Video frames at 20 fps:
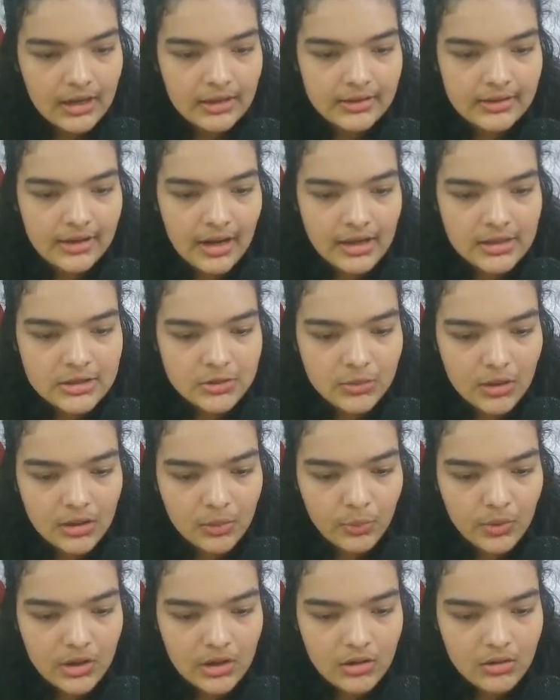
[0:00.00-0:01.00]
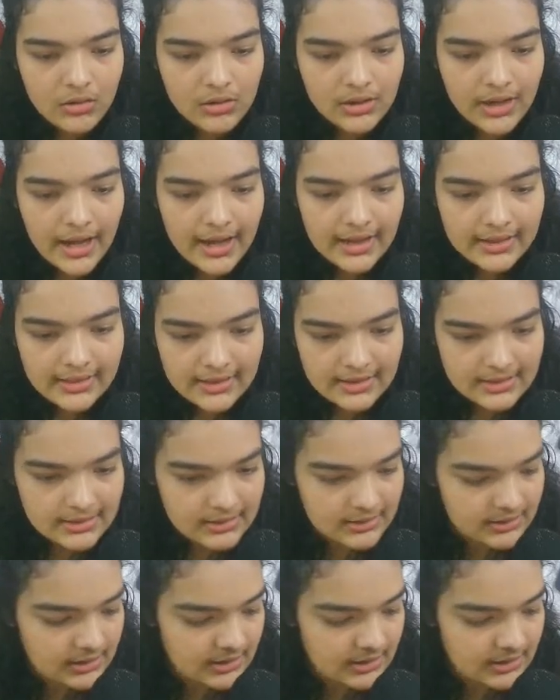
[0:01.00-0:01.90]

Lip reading: The next one will look like this.